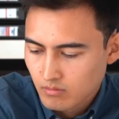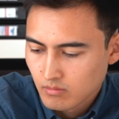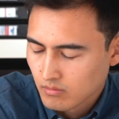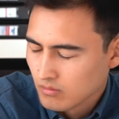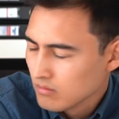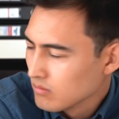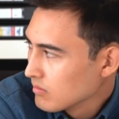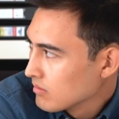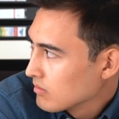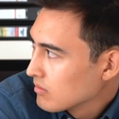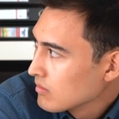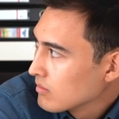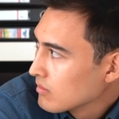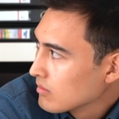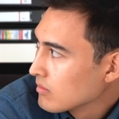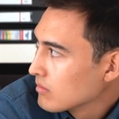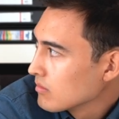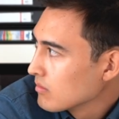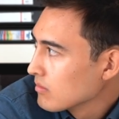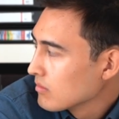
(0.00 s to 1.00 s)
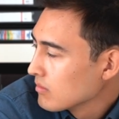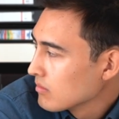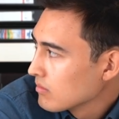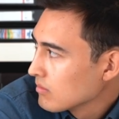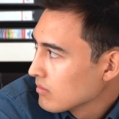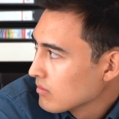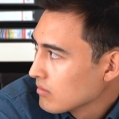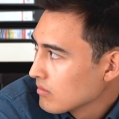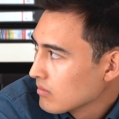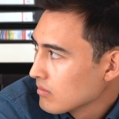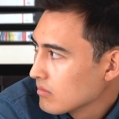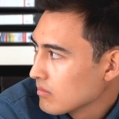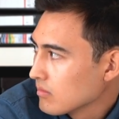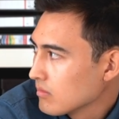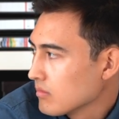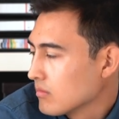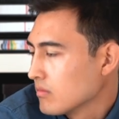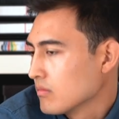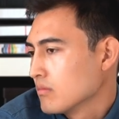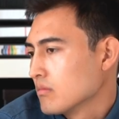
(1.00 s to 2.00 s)

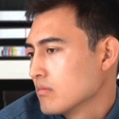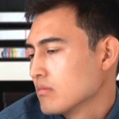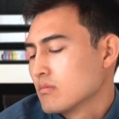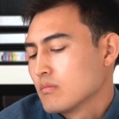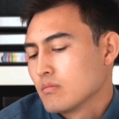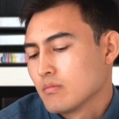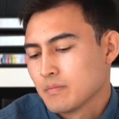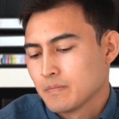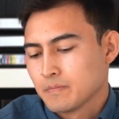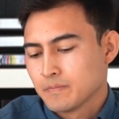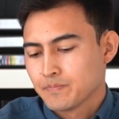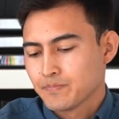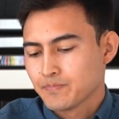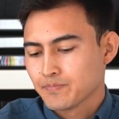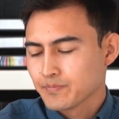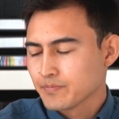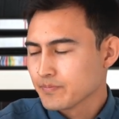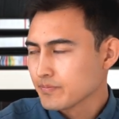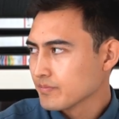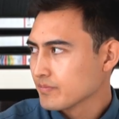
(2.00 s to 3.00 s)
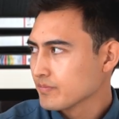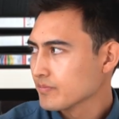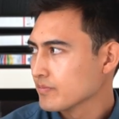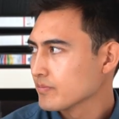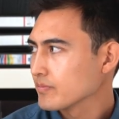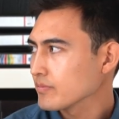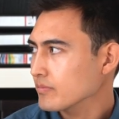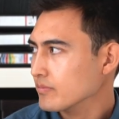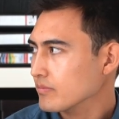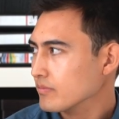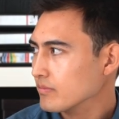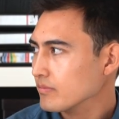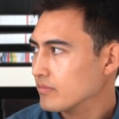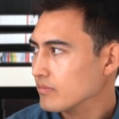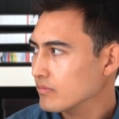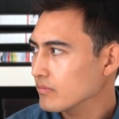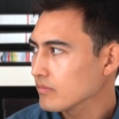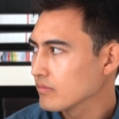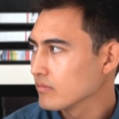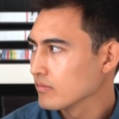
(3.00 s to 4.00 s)

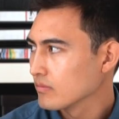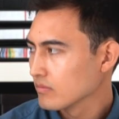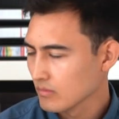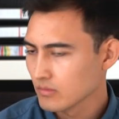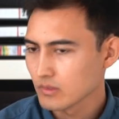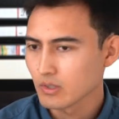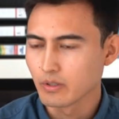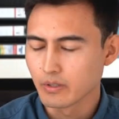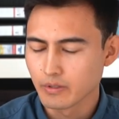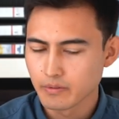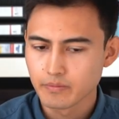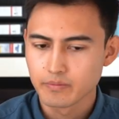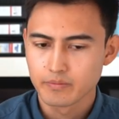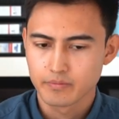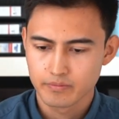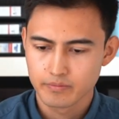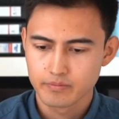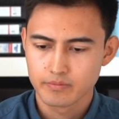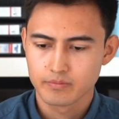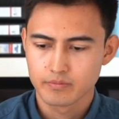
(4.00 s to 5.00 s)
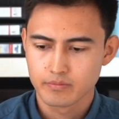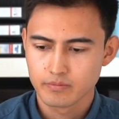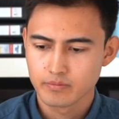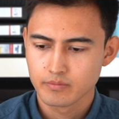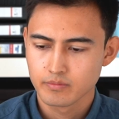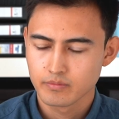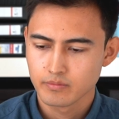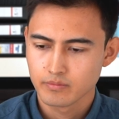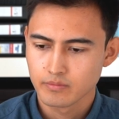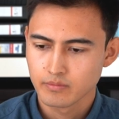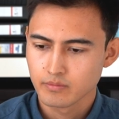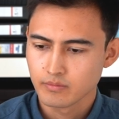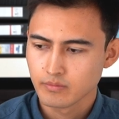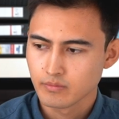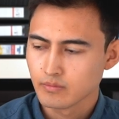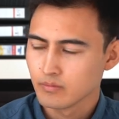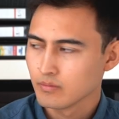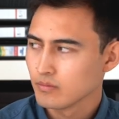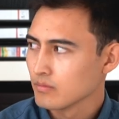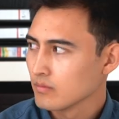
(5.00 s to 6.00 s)

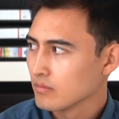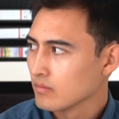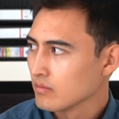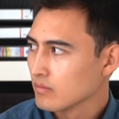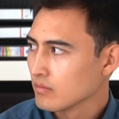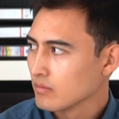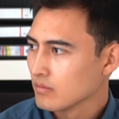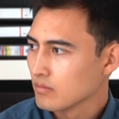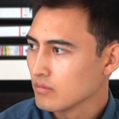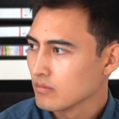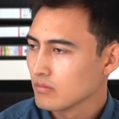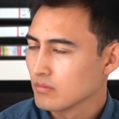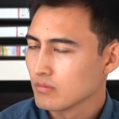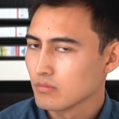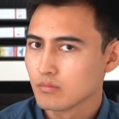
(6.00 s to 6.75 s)
This person isn't speaking.